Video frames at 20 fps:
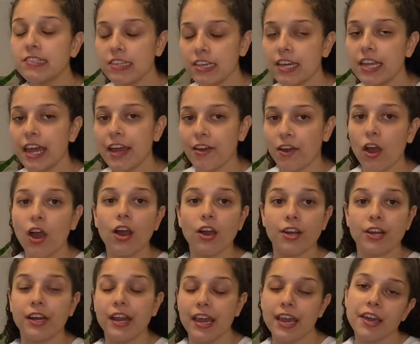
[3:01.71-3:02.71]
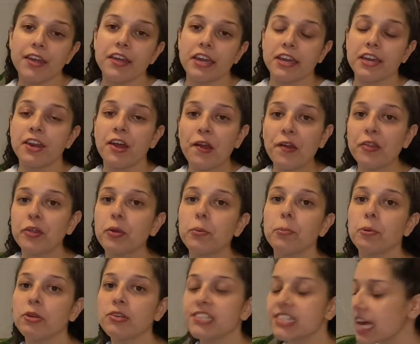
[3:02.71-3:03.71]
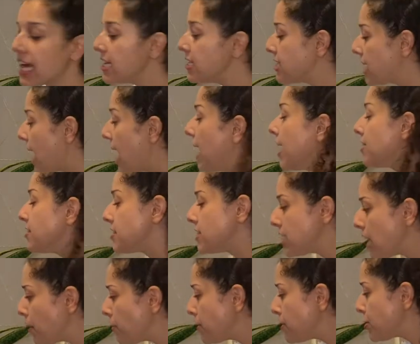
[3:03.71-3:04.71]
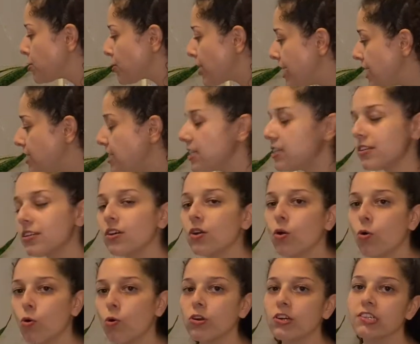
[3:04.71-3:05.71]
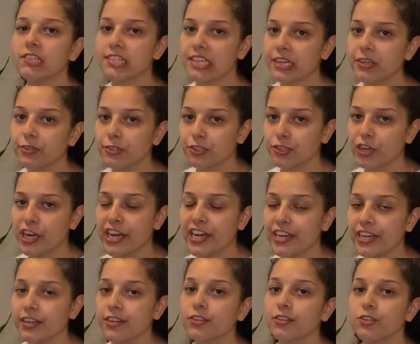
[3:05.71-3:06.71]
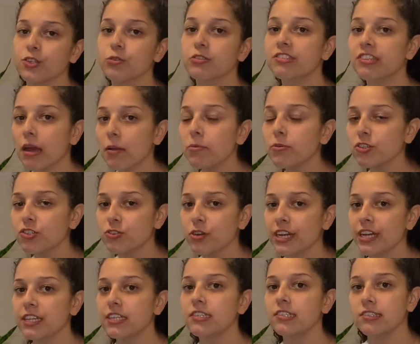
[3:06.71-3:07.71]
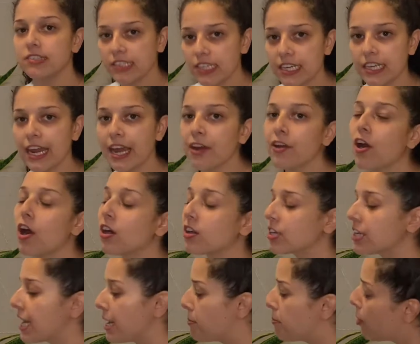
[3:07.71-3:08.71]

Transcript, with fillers: DNA or RNA, it can either present as double-stranded or single-stranded. So a double-stranded DNA or RNA